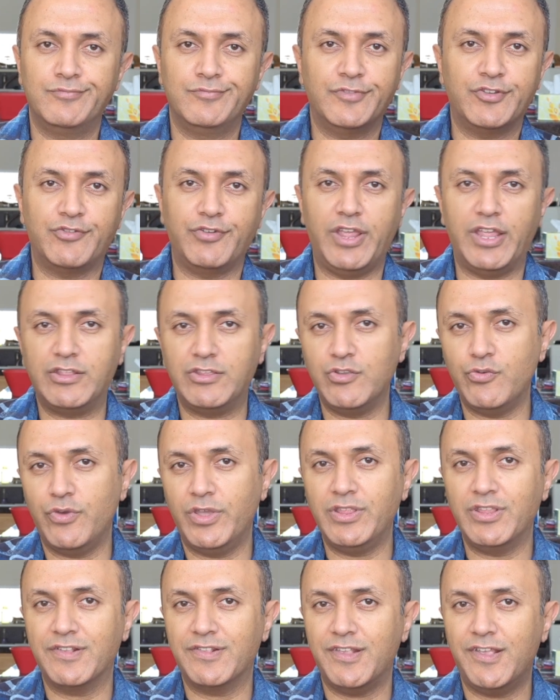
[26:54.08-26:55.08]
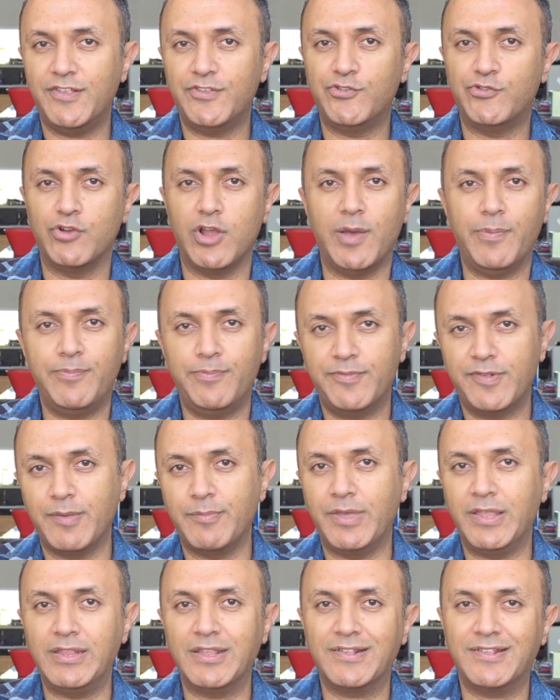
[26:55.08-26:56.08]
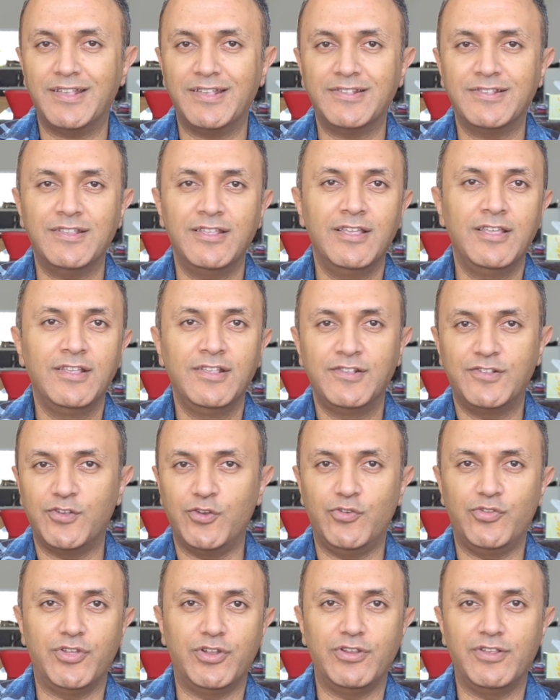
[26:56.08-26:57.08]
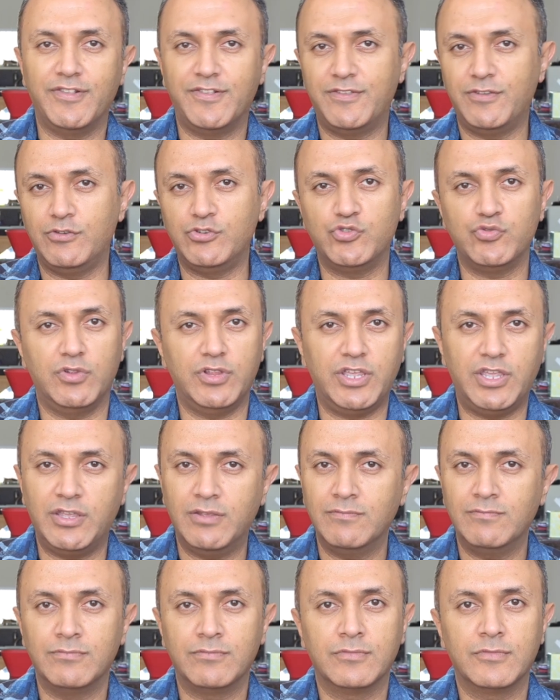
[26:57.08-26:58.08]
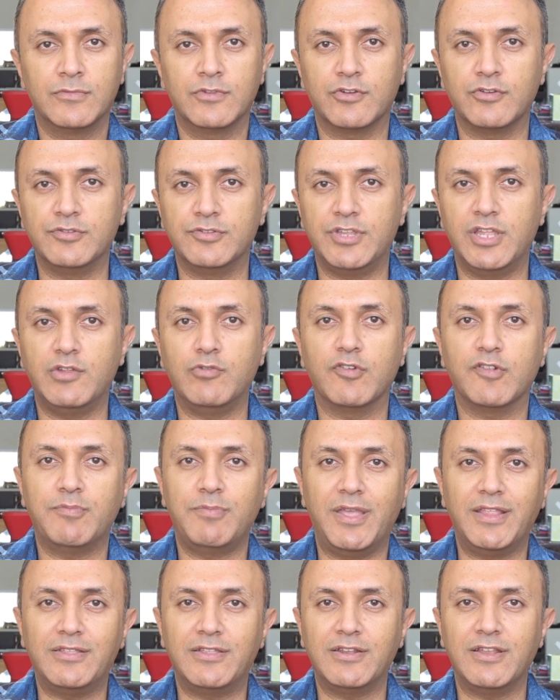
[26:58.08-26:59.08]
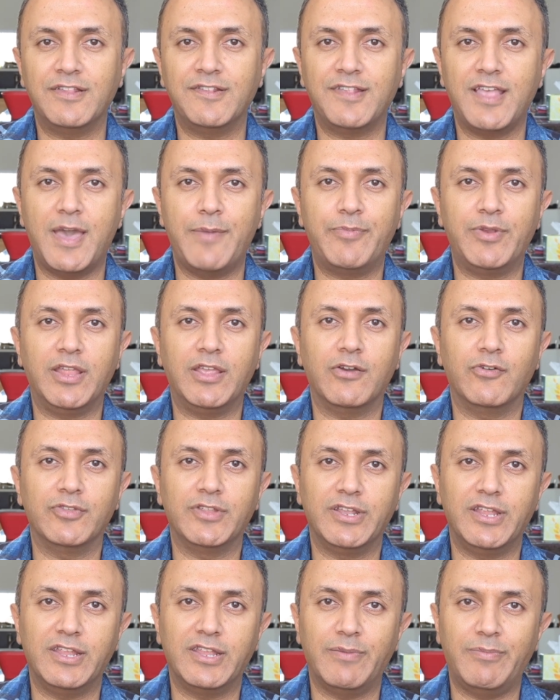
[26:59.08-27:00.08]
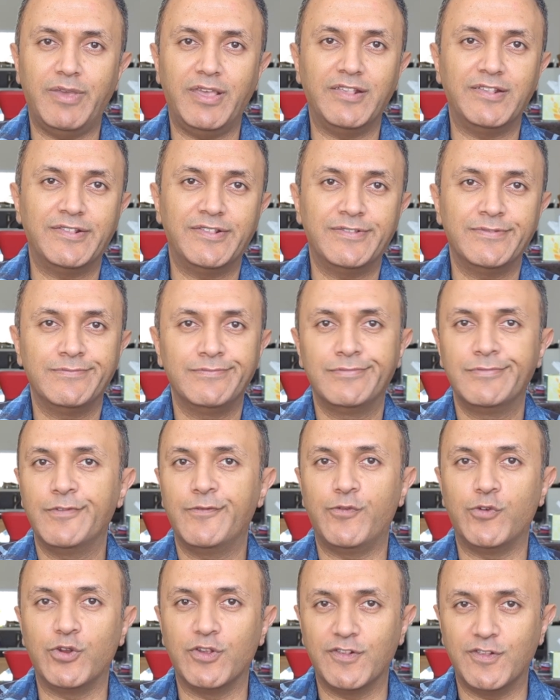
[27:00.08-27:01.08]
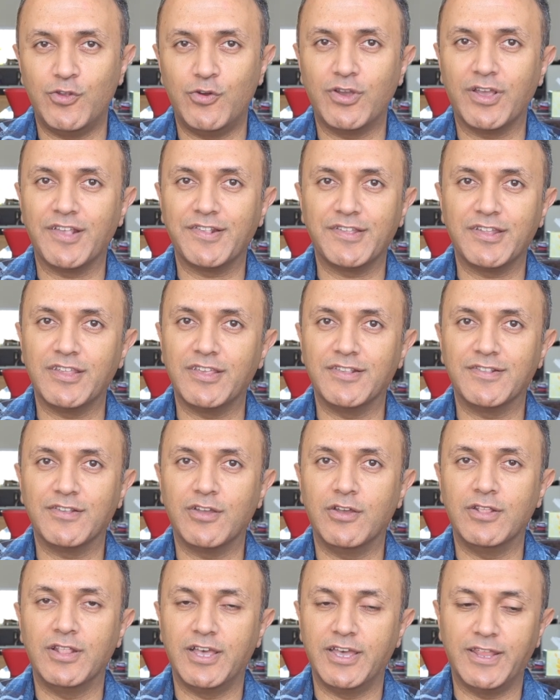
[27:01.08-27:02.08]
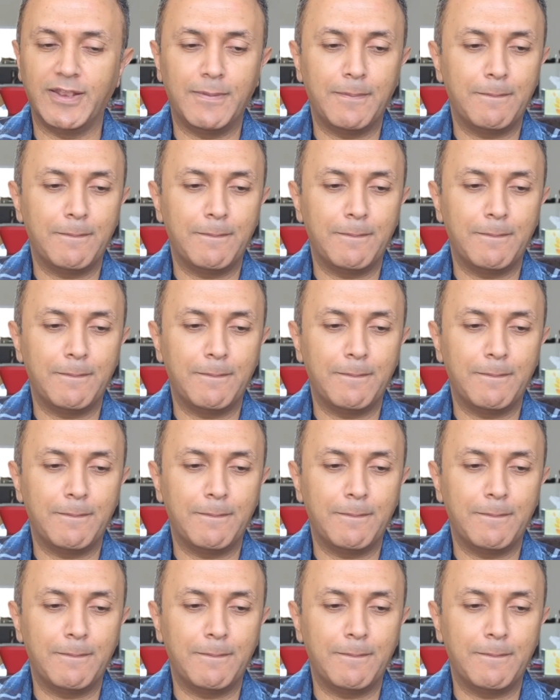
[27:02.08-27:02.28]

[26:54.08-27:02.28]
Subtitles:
create new indexes, drop some indexes. So there is usually continuous maintenance happening on the database for as long as it is online.